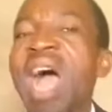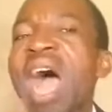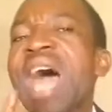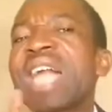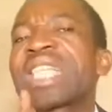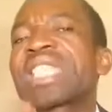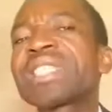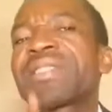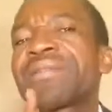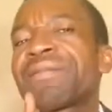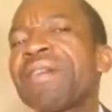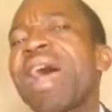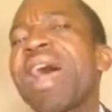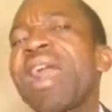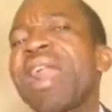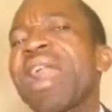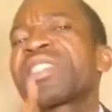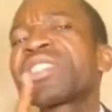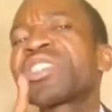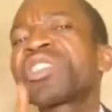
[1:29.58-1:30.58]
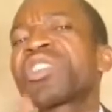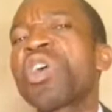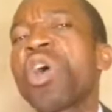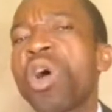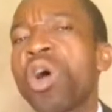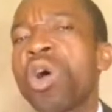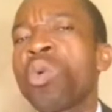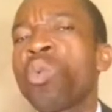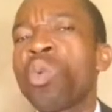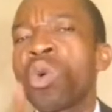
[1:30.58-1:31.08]
As far as
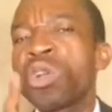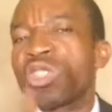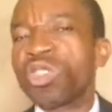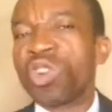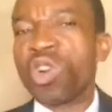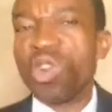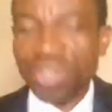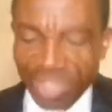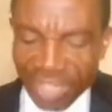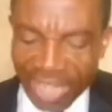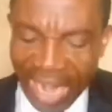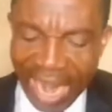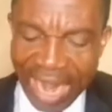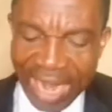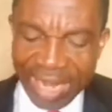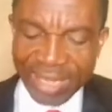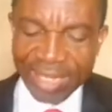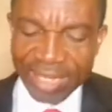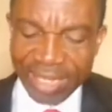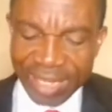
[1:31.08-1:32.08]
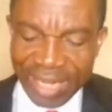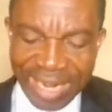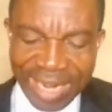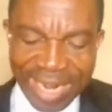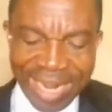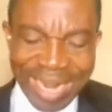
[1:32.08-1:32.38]
God was concerned,